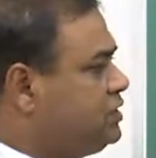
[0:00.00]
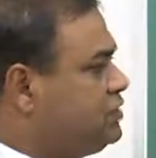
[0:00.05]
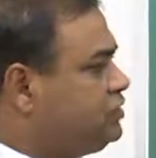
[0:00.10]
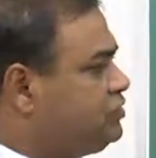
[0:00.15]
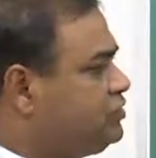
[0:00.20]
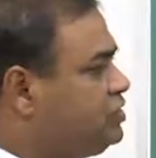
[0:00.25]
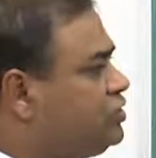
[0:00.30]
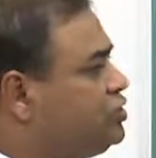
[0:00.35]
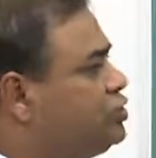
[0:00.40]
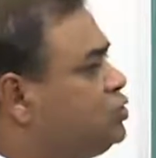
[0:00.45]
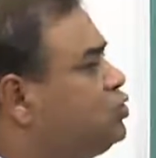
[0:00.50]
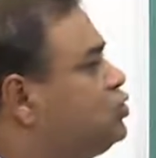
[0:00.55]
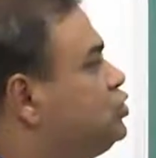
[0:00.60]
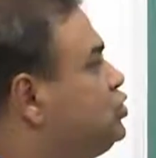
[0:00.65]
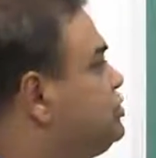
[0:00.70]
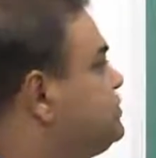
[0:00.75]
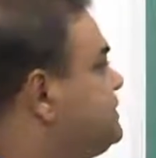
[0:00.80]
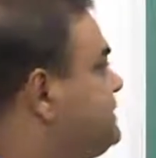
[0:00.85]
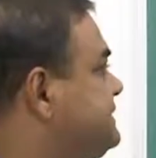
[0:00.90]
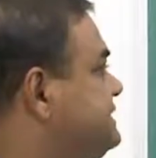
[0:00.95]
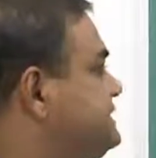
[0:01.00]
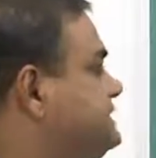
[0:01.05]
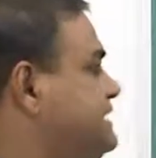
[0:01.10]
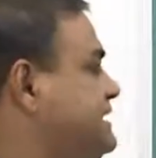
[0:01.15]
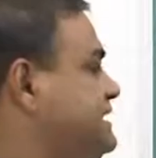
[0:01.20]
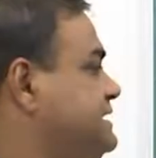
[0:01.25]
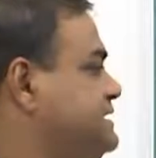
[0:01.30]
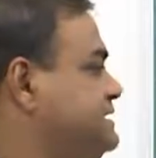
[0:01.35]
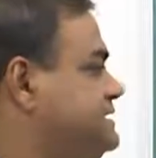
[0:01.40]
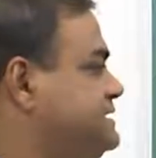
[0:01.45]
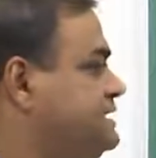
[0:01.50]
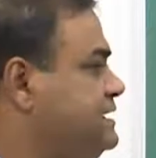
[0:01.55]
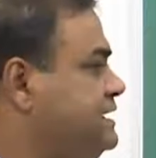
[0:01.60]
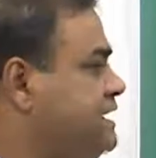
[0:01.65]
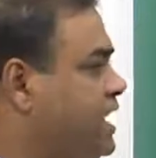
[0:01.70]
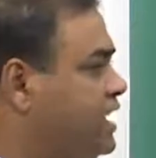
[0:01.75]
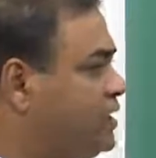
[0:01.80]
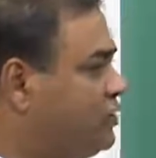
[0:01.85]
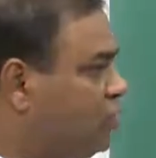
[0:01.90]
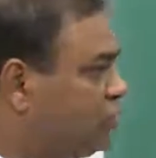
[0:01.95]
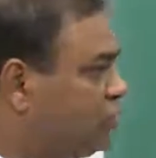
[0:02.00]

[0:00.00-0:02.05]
So, you do those exercise, and